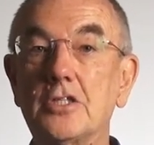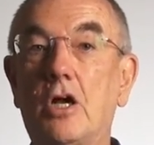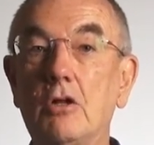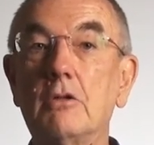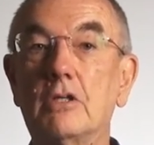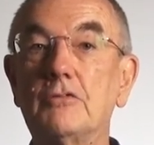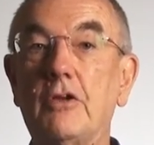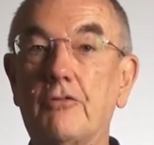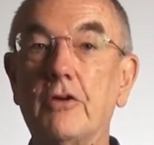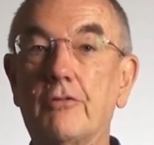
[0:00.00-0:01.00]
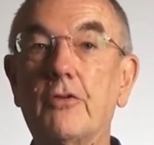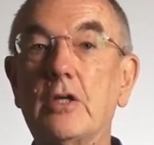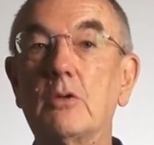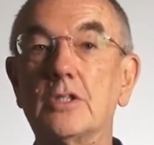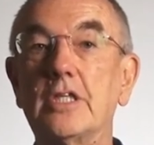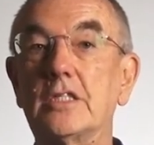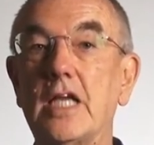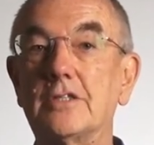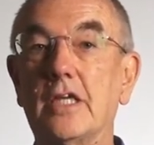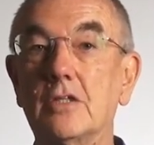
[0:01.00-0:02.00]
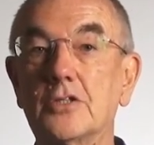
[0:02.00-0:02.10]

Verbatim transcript: a whole lot of different frequency settings,